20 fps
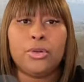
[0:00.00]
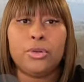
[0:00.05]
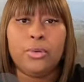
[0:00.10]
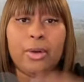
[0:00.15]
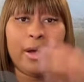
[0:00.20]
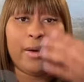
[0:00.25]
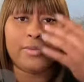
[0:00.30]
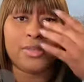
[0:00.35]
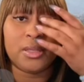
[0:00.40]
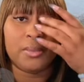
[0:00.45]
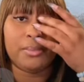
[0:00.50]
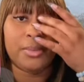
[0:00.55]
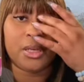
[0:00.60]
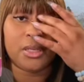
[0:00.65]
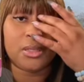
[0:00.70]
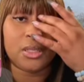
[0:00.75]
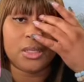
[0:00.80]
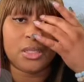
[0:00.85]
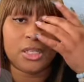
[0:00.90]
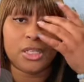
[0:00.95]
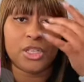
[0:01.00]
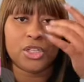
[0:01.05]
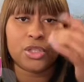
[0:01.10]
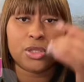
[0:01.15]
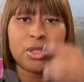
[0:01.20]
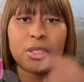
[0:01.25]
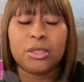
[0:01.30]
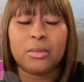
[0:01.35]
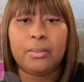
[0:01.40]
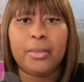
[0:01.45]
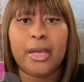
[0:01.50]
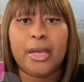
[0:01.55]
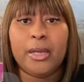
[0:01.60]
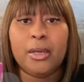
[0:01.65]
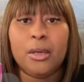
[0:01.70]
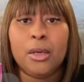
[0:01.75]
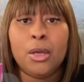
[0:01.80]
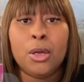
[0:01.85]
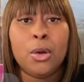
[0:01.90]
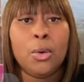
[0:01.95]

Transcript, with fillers: you have some big decisions to make,